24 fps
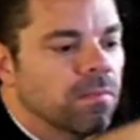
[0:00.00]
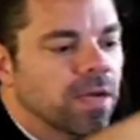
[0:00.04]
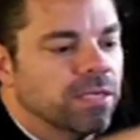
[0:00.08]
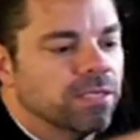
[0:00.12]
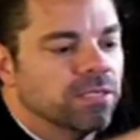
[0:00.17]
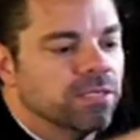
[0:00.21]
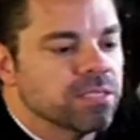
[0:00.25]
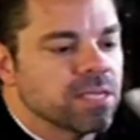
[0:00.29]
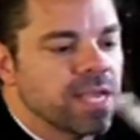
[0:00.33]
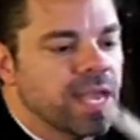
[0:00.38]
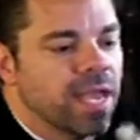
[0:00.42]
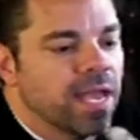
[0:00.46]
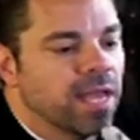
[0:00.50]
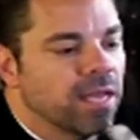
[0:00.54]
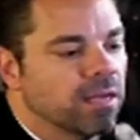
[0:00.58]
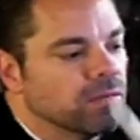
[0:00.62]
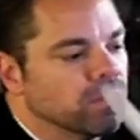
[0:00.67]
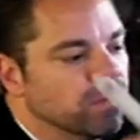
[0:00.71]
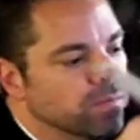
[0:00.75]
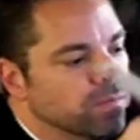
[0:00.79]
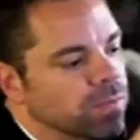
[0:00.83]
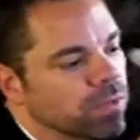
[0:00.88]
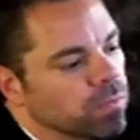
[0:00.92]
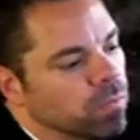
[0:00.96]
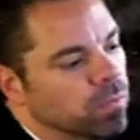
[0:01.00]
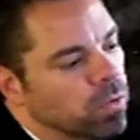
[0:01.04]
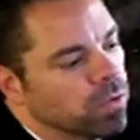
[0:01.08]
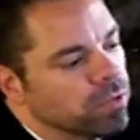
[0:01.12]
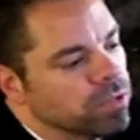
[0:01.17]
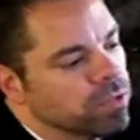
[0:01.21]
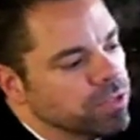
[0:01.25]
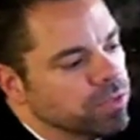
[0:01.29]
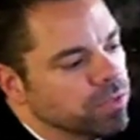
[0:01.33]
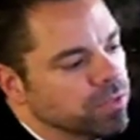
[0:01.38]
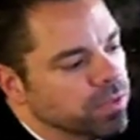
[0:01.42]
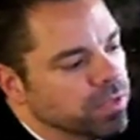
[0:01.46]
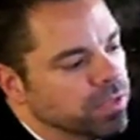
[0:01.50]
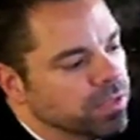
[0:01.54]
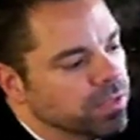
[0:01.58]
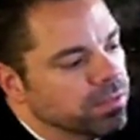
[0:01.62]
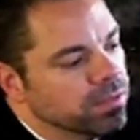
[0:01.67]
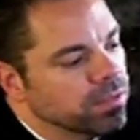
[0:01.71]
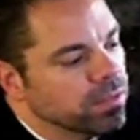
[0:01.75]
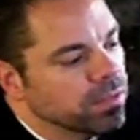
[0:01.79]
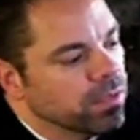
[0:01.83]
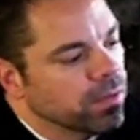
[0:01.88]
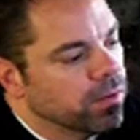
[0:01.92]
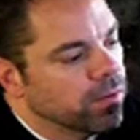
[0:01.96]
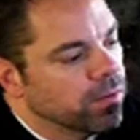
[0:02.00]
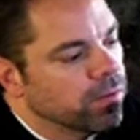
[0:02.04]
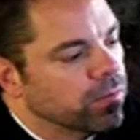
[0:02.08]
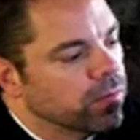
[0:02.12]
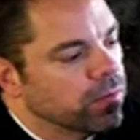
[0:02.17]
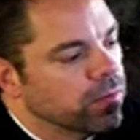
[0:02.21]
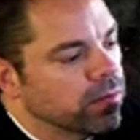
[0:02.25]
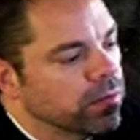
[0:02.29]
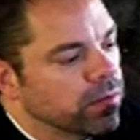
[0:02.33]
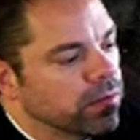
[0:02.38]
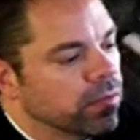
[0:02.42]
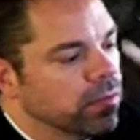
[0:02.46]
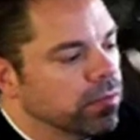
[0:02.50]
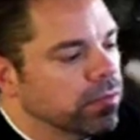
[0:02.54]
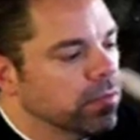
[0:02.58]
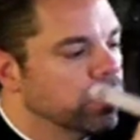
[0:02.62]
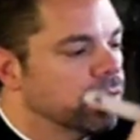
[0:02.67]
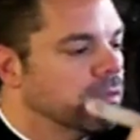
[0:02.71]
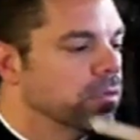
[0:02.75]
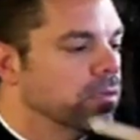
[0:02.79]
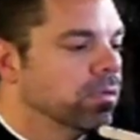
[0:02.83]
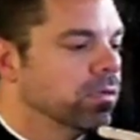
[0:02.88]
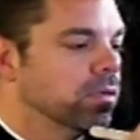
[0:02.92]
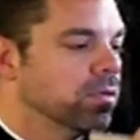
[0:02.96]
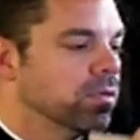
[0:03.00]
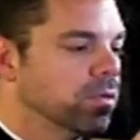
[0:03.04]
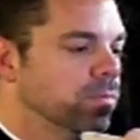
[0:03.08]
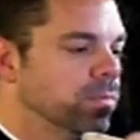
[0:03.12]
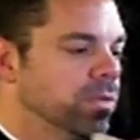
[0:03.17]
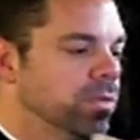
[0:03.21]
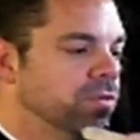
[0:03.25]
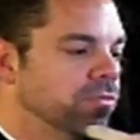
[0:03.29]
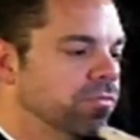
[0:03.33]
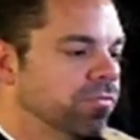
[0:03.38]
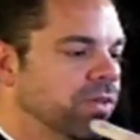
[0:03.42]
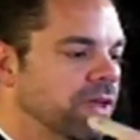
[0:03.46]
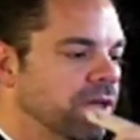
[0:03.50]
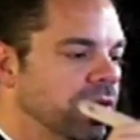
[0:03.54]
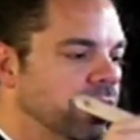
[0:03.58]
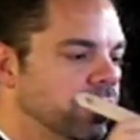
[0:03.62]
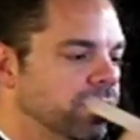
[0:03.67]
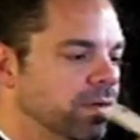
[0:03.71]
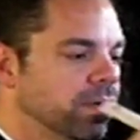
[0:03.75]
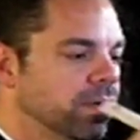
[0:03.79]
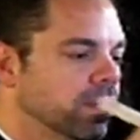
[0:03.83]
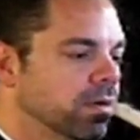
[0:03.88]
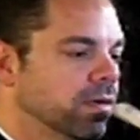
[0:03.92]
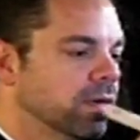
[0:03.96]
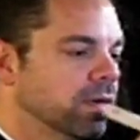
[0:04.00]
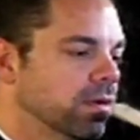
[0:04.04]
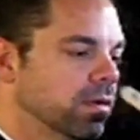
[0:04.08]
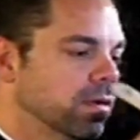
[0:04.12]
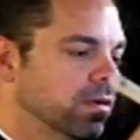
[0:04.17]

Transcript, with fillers: might just add a little bit more to it. So could be a failure.